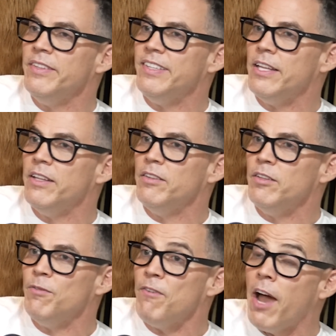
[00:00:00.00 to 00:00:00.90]
they said that
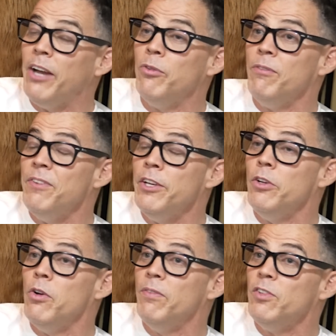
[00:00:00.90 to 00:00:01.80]
this viral
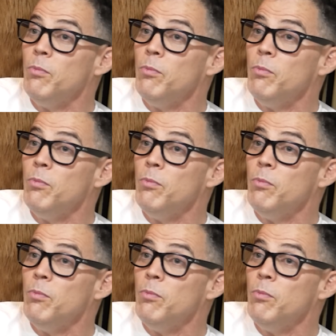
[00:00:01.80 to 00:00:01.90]
video of